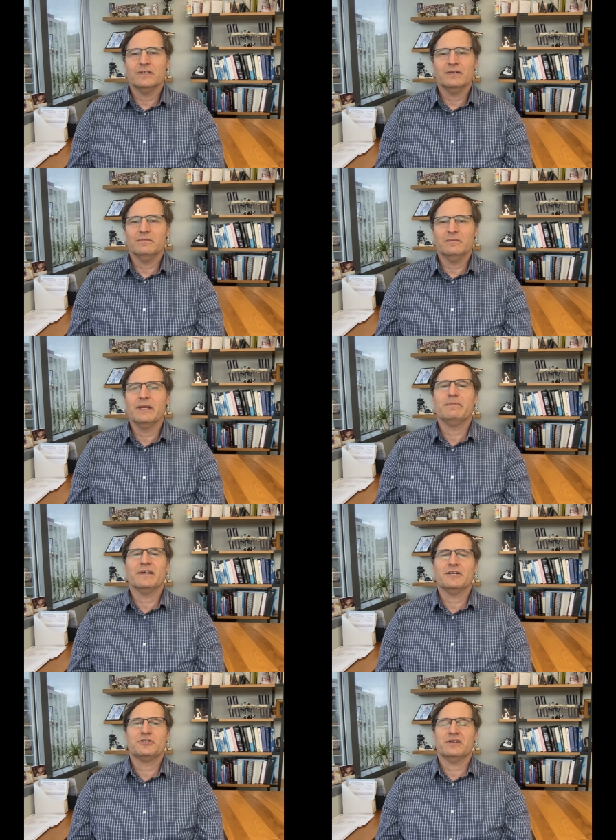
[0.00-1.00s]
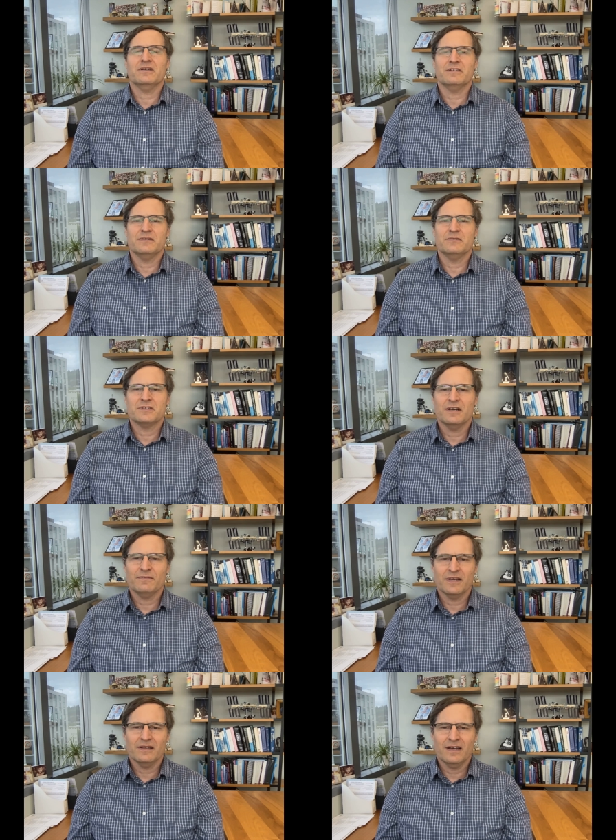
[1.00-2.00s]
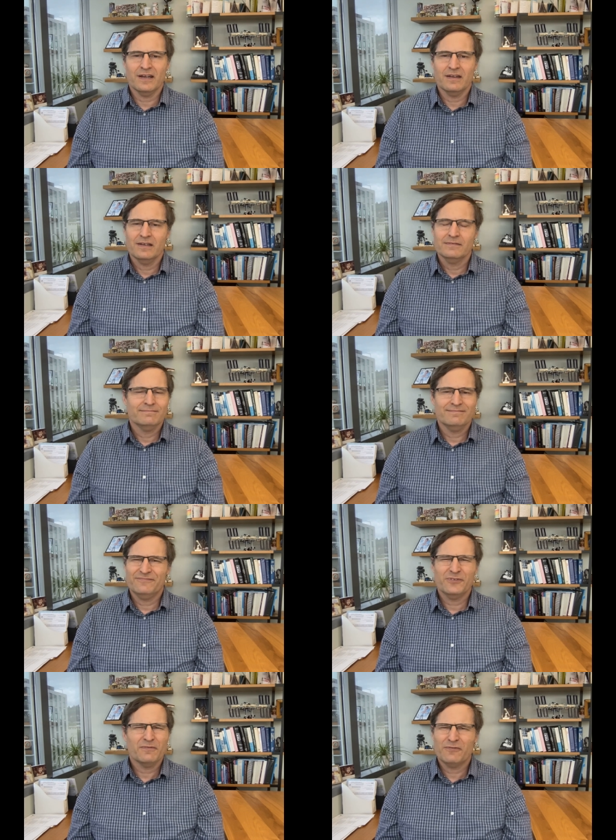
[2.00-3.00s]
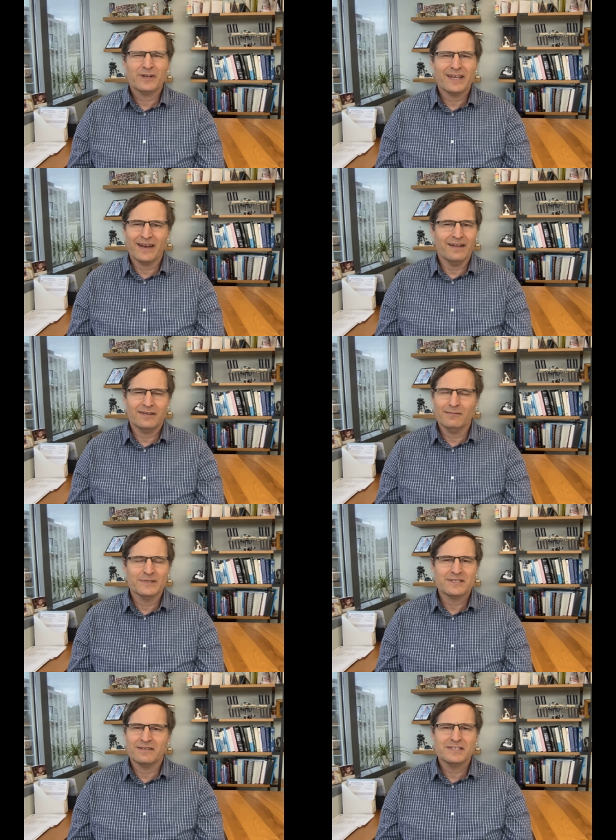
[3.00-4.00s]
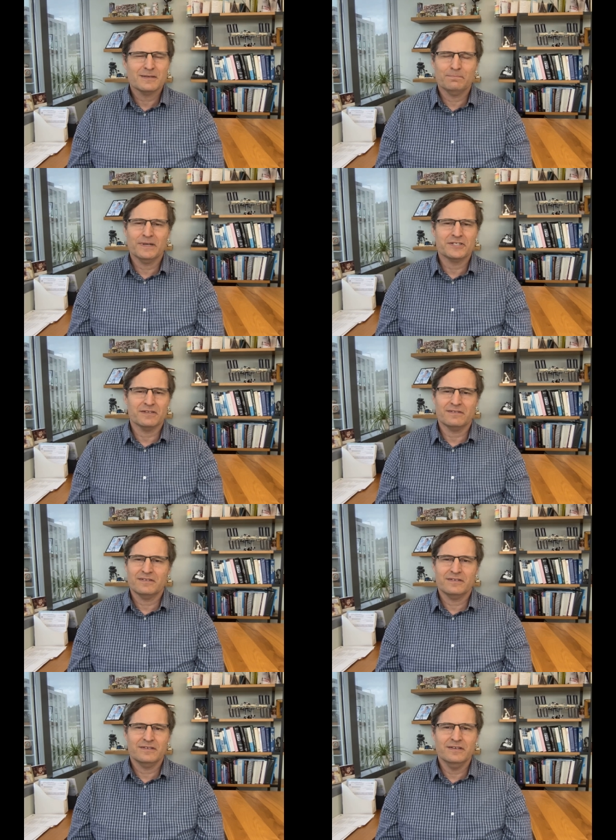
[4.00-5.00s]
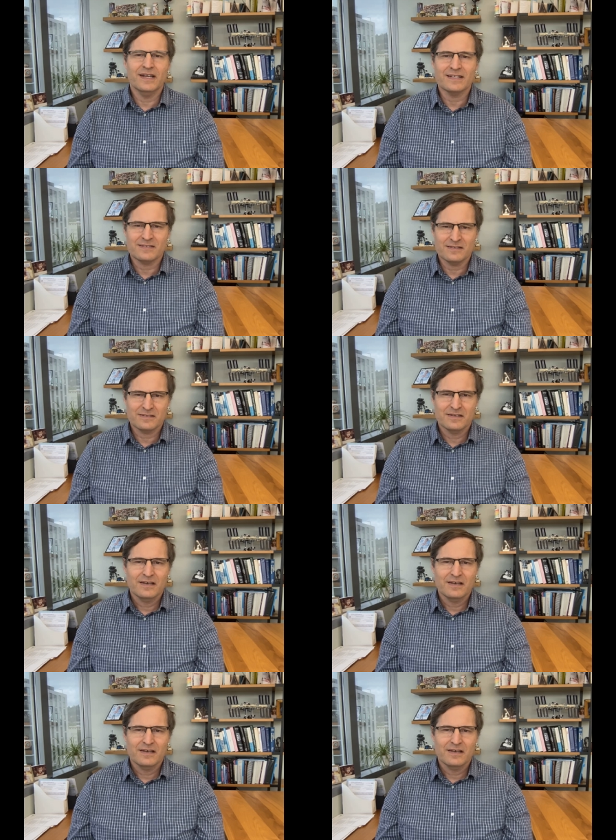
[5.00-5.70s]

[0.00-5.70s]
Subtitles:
maybe I shouldn't do stuff online, forget it. Don't listen to it. It's a bunch of nonsense.